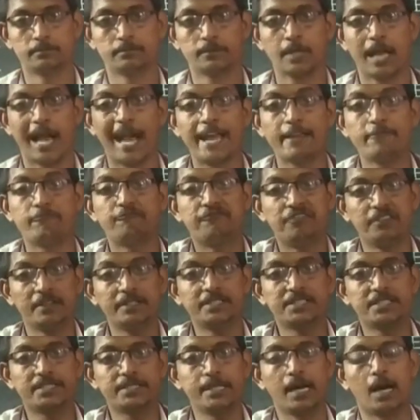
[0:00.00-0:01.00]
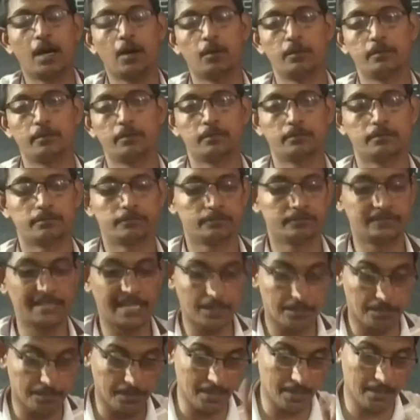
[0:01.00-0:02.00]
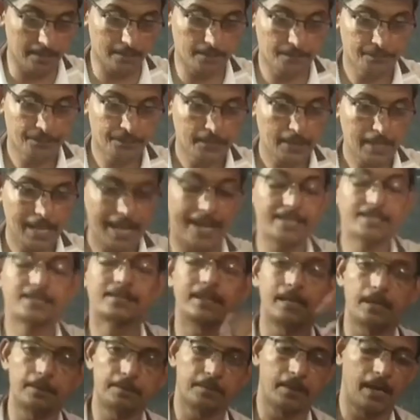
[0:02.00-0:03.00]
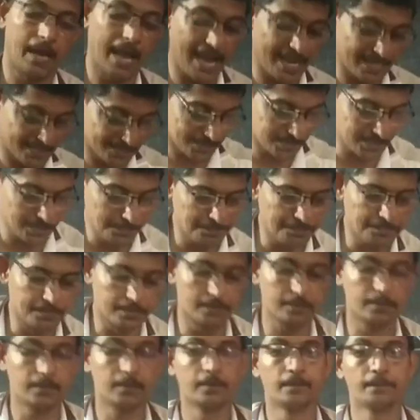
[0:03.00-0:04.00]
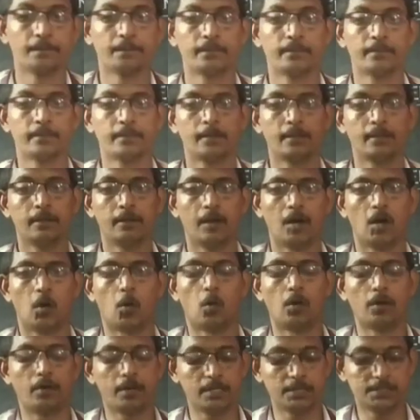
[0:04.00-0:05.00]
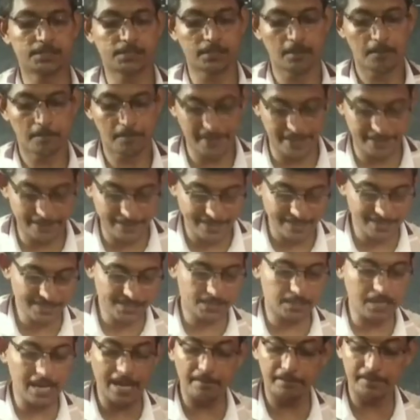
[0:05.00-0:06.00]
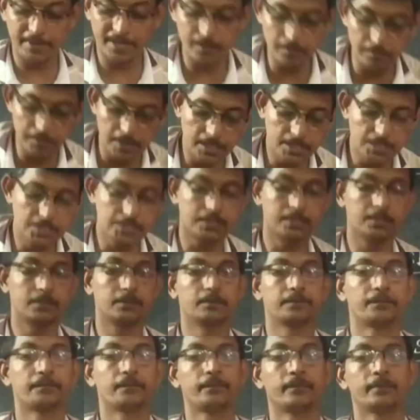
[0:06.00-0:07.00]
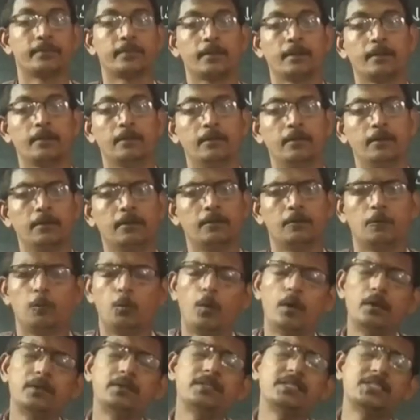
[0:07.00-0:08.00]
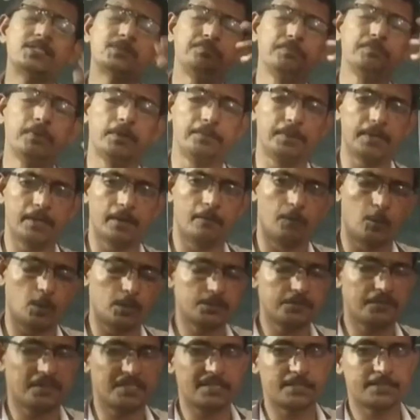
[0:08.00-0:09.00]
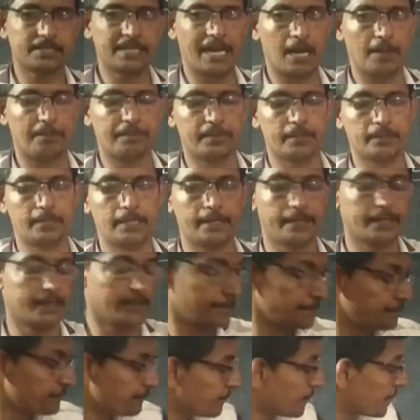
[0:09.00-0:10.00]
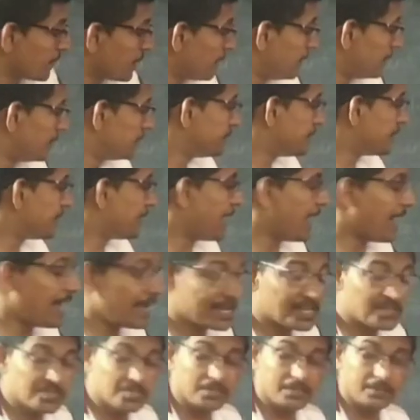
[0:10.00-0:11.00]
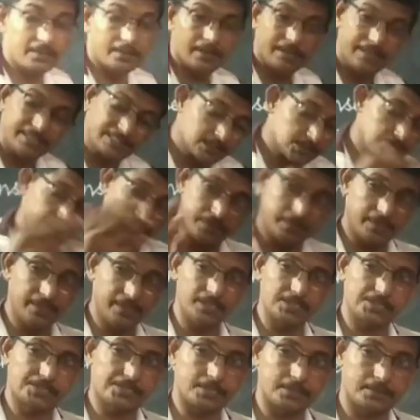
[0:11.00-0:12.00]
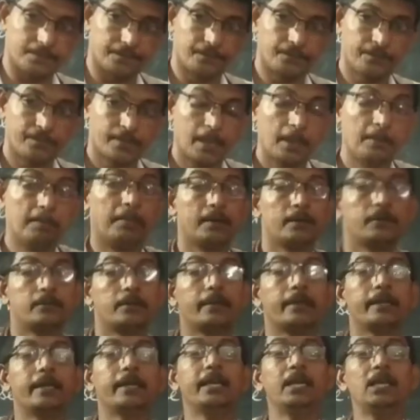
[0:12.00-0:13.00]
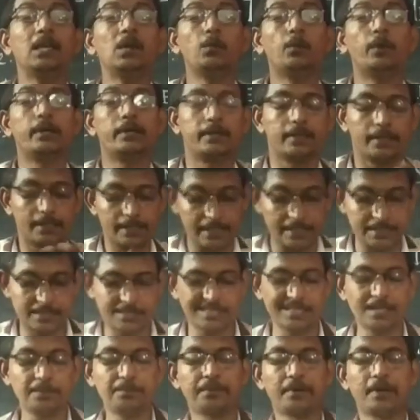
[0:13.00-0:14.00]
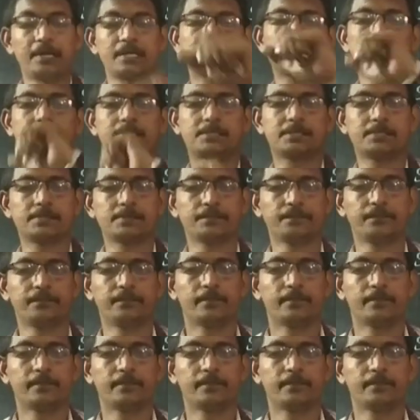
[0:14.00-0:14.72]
I fell down. That means I slipped, or else my desk have damaged. What is maybe whatever has happened that action it's finished, but the event it's on process.